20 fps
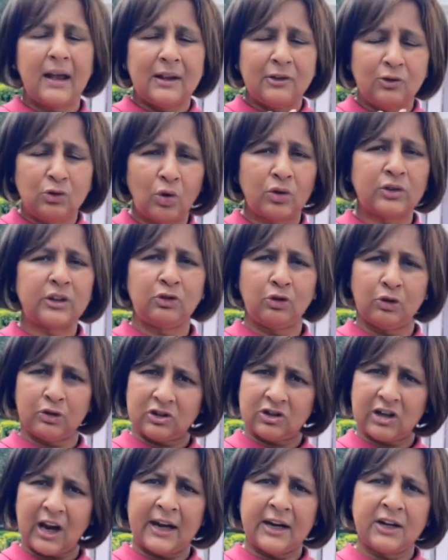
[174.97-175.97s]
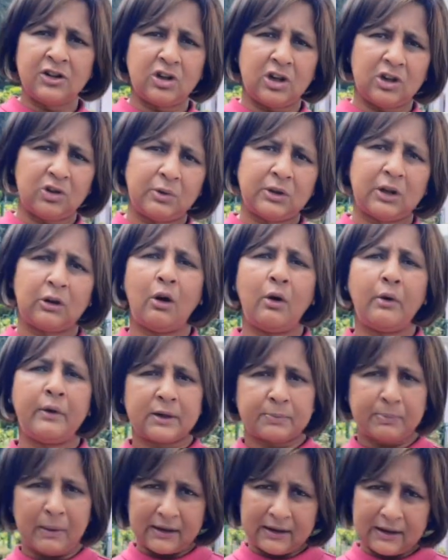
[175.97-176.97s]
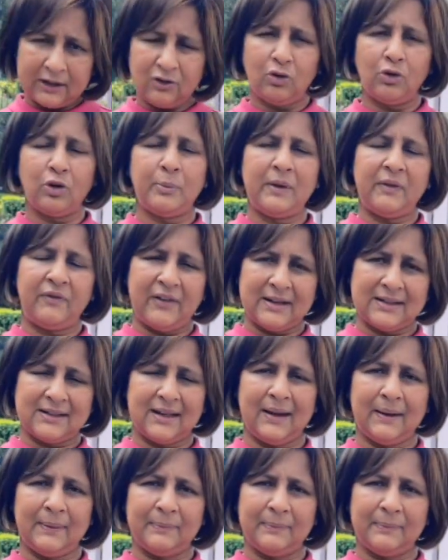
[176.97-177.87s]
Those are those challenges which the Congress party is going to be facing.